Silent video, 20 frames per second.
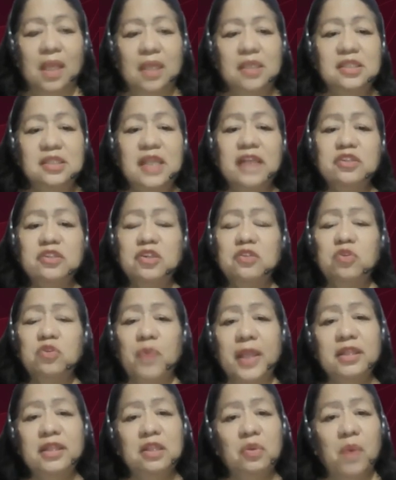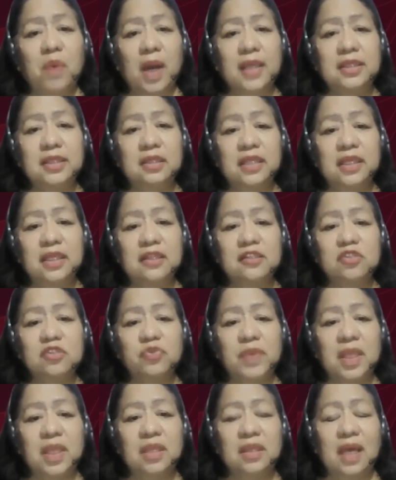Section 21 deals
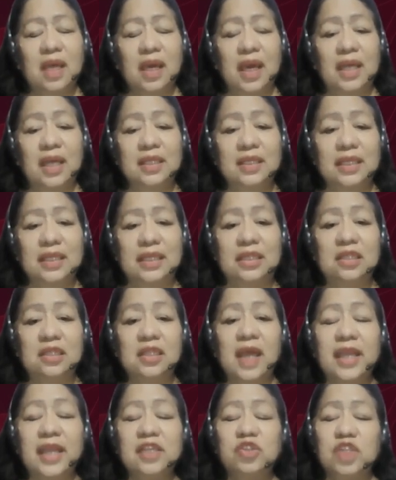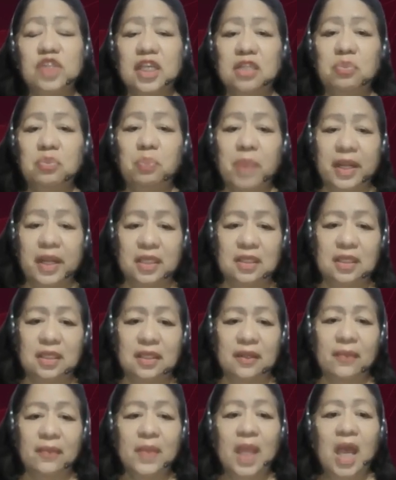with an indigent party.
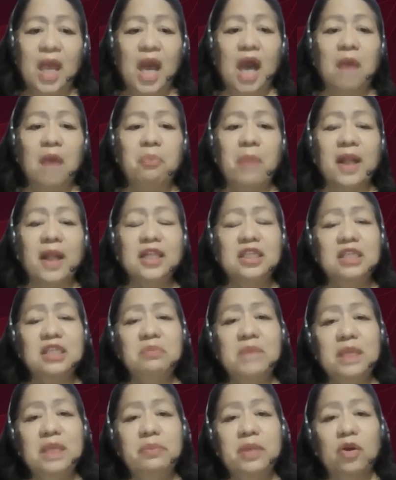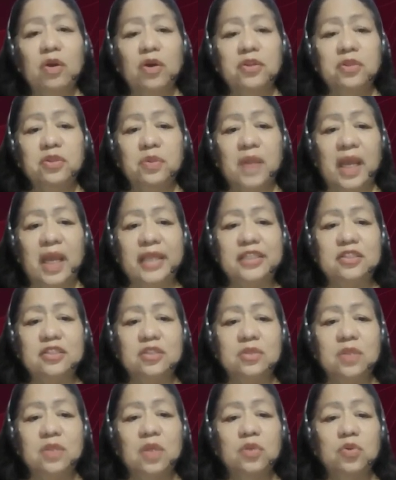A party may be authorized
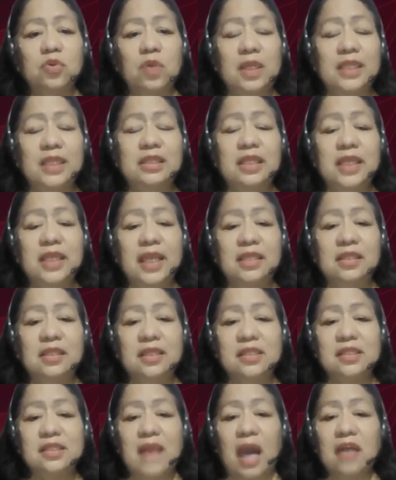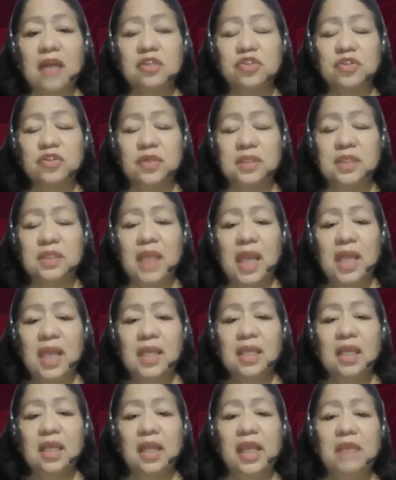to litigate his action,
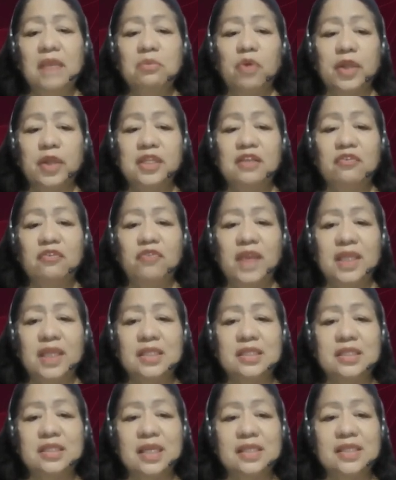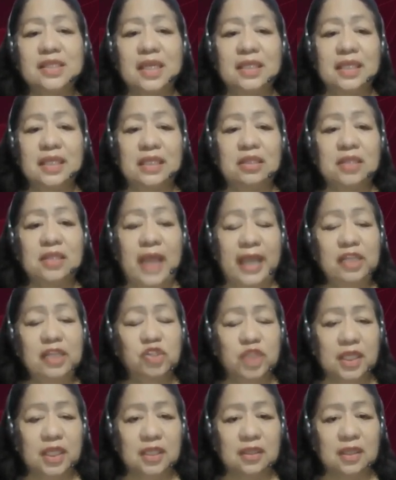claim, or defense as an
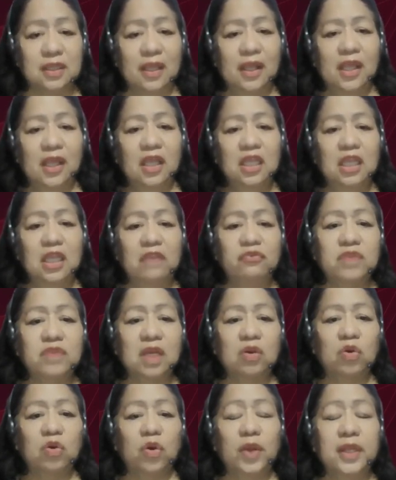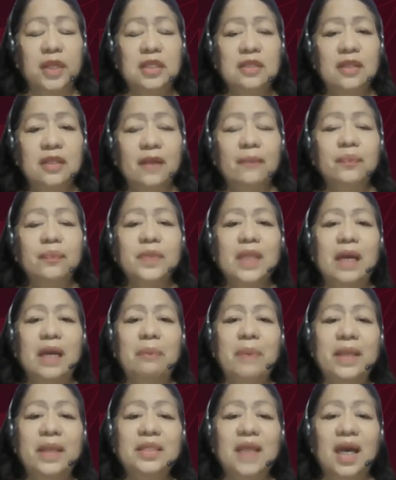indigent if the court,
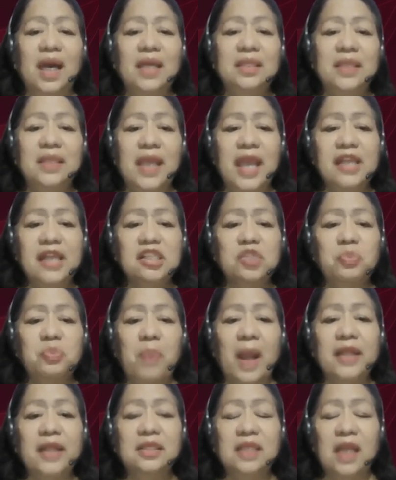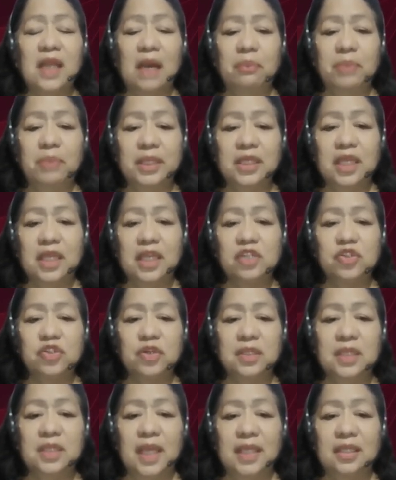upon an ex parte
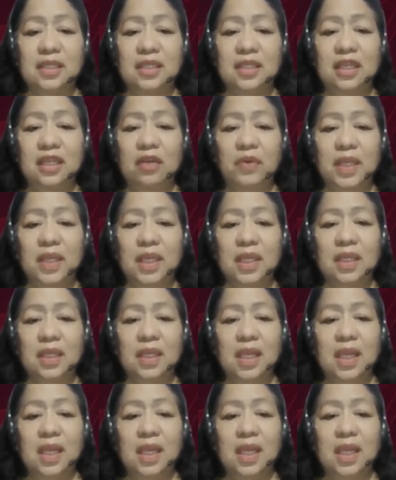application and hearing,